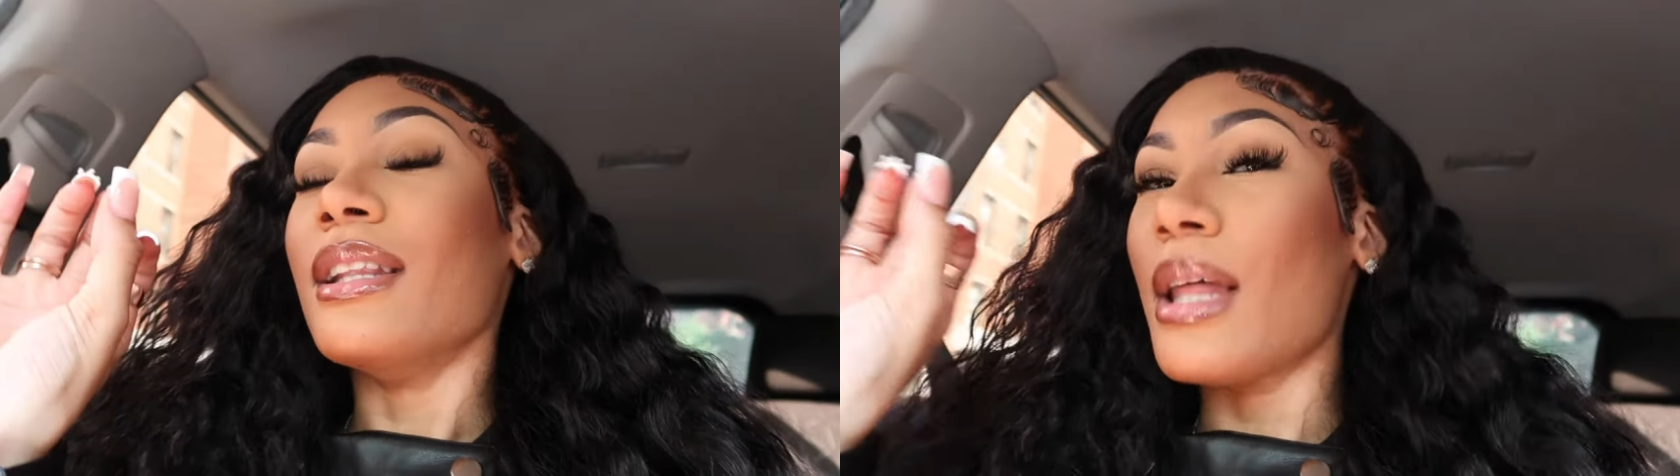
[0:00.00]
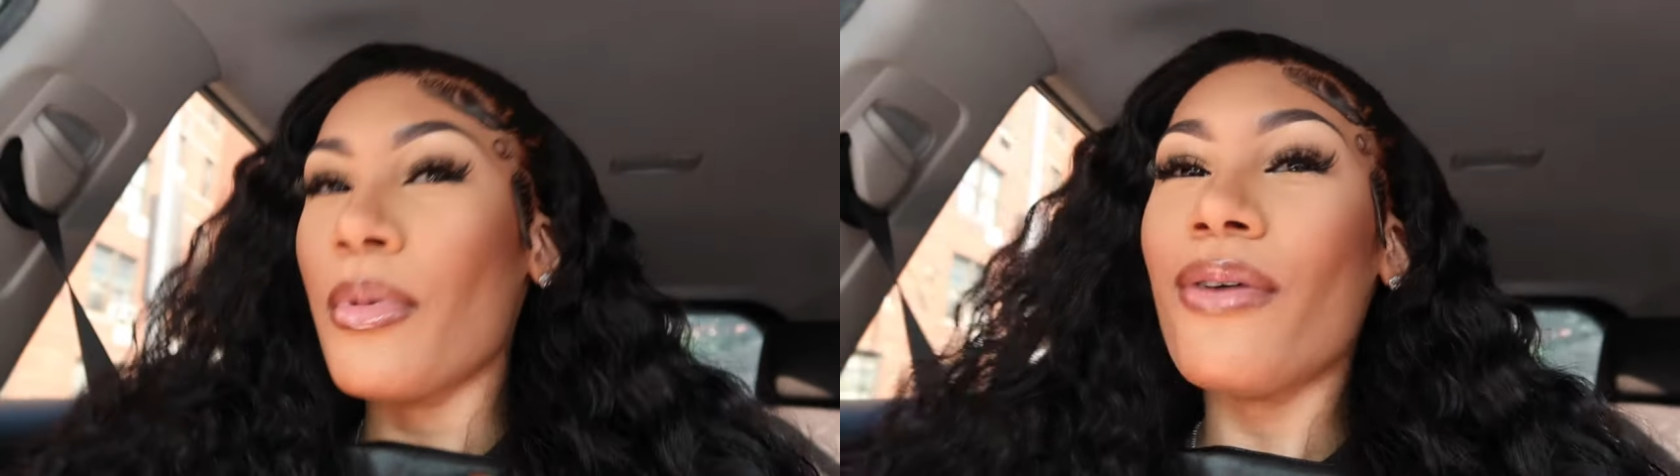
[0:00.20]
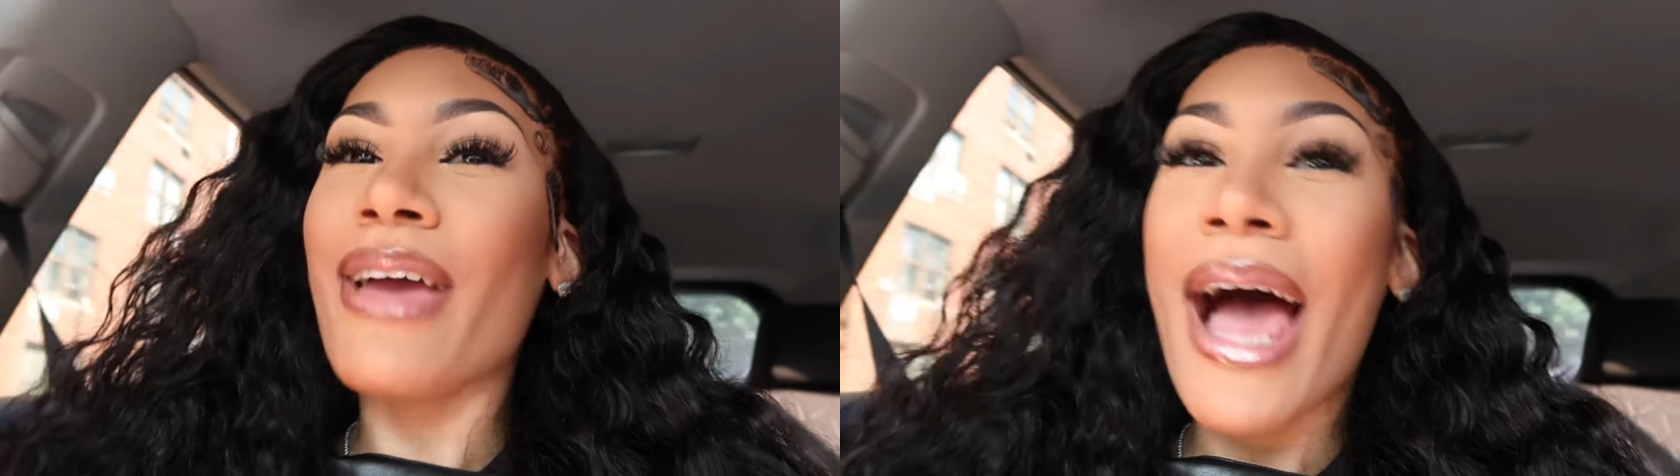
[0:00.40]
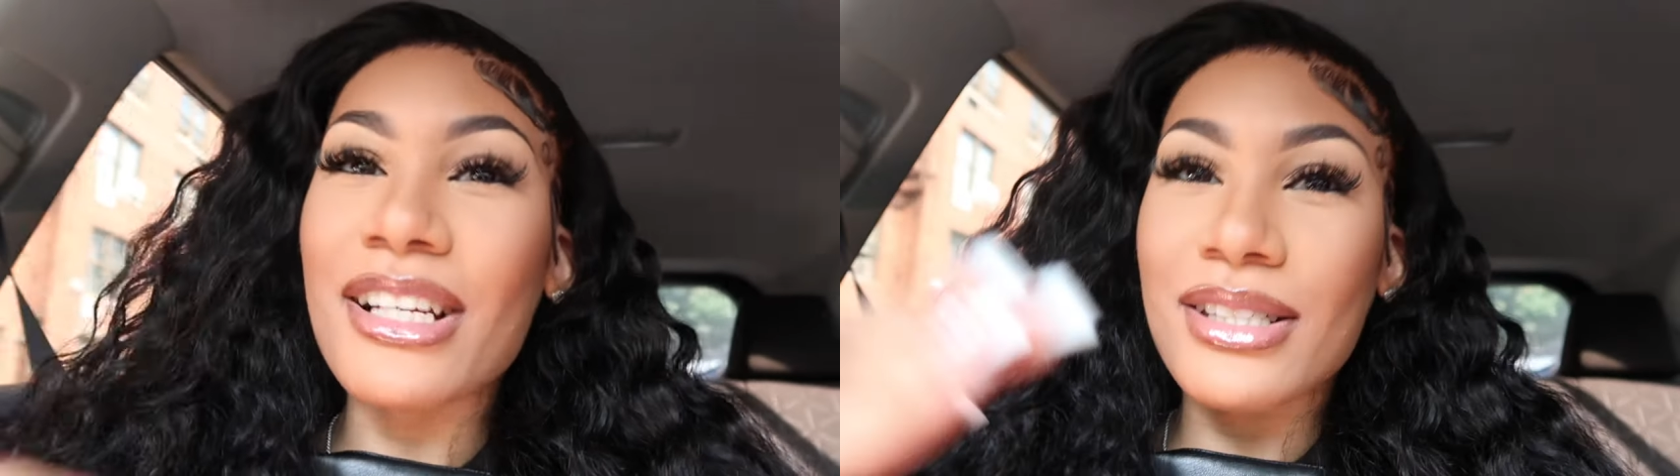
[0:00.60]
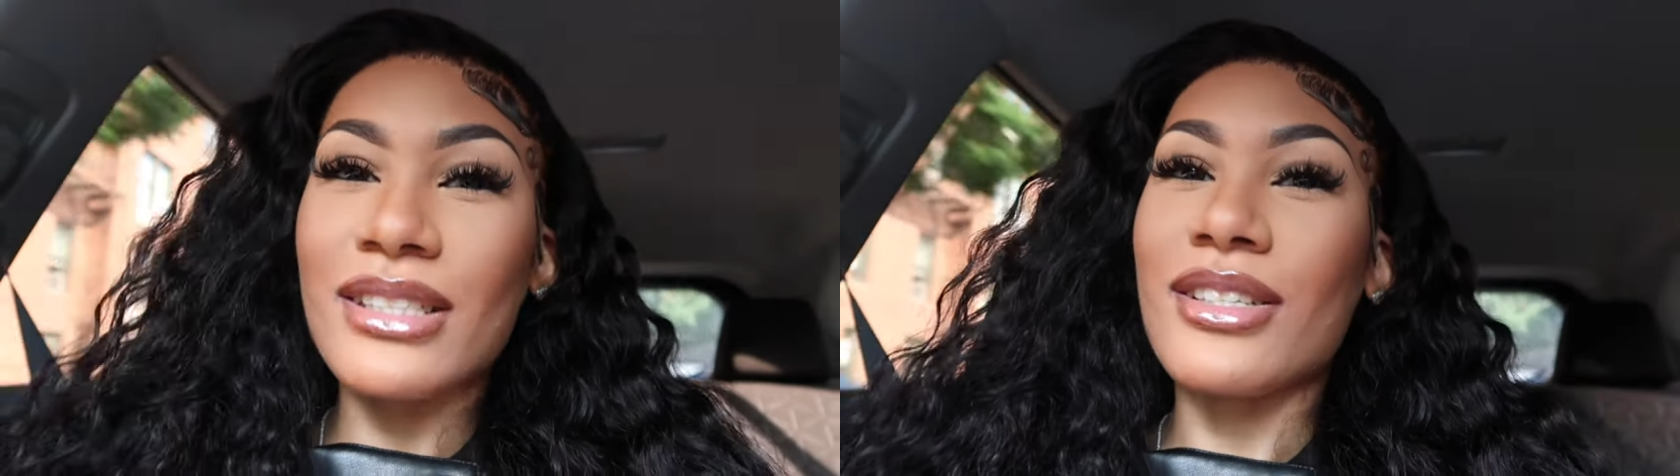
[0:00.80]
the movie
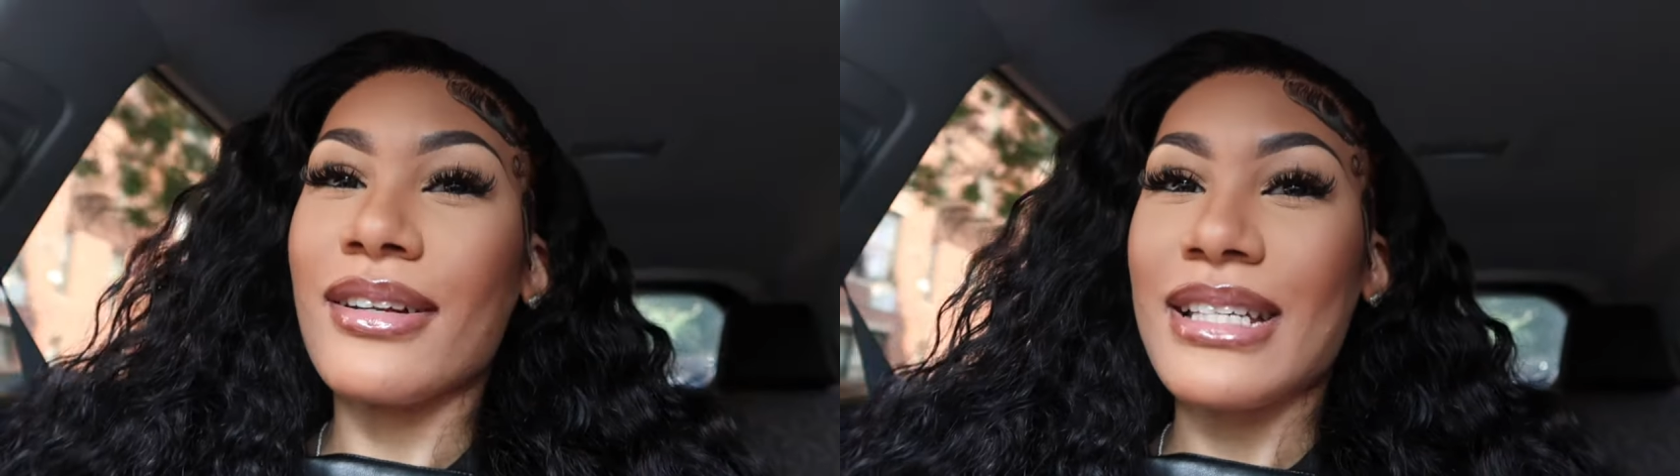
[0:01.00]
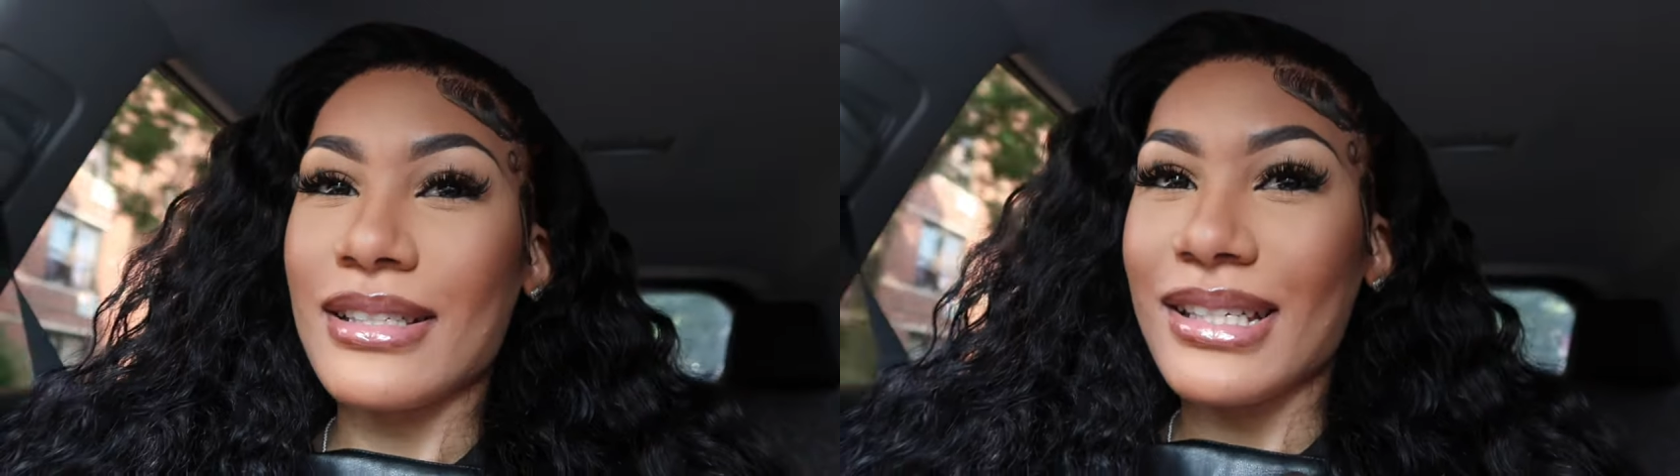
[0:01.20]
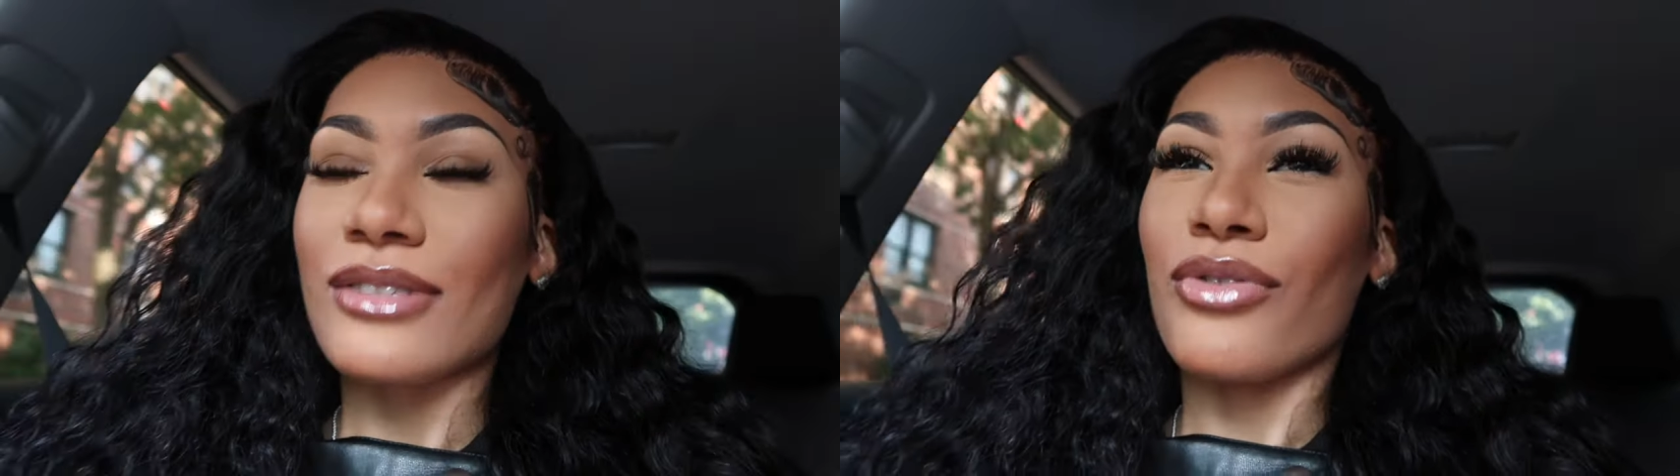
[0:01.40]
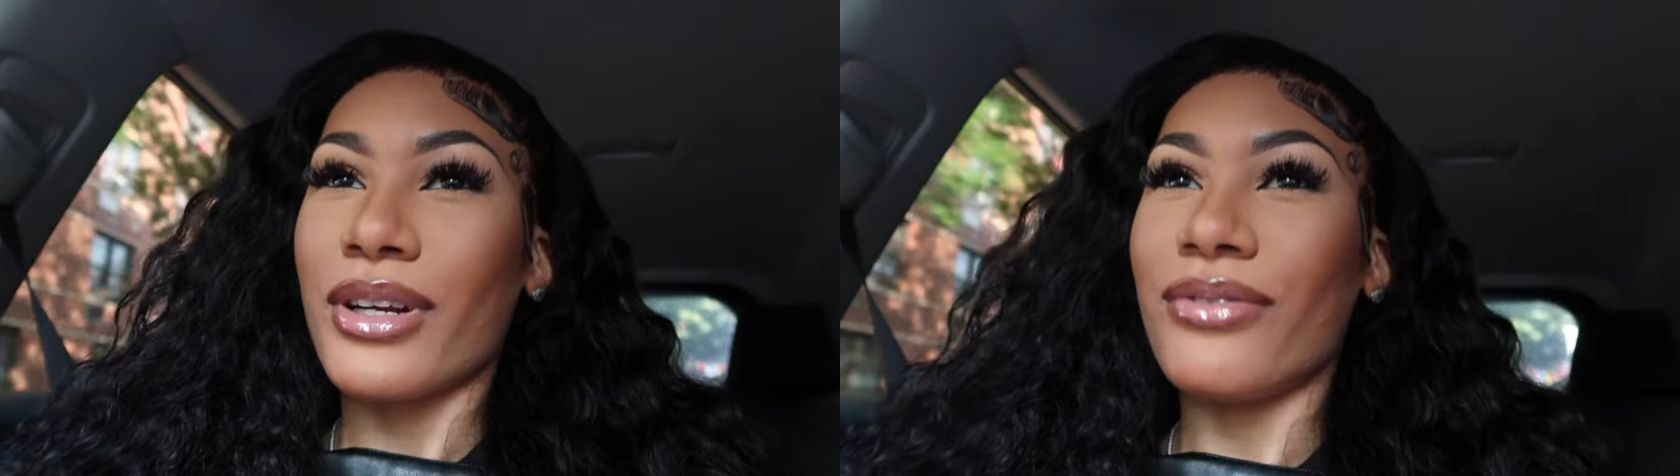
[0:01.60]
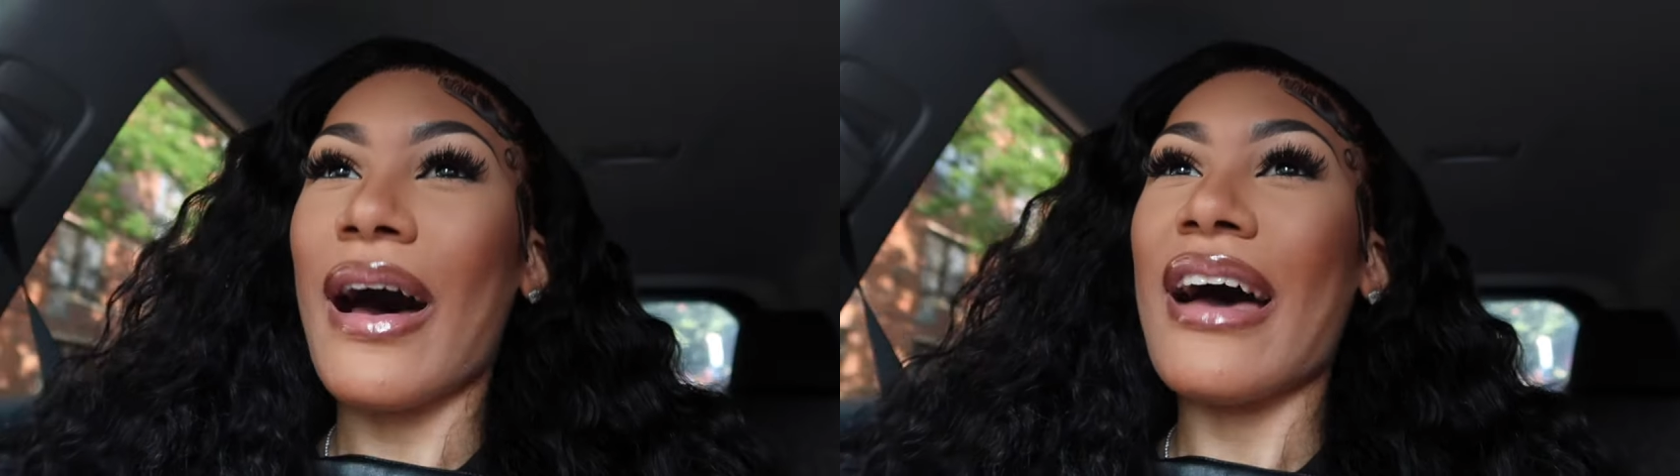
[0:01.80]
actually starts at
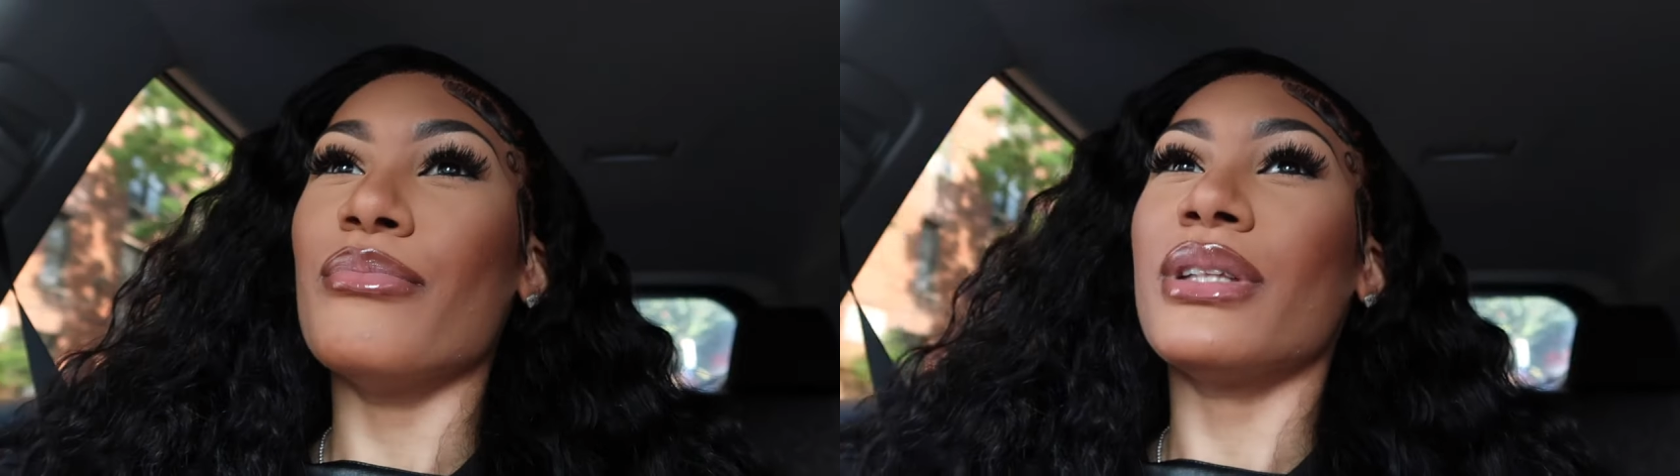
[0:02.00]
6:45,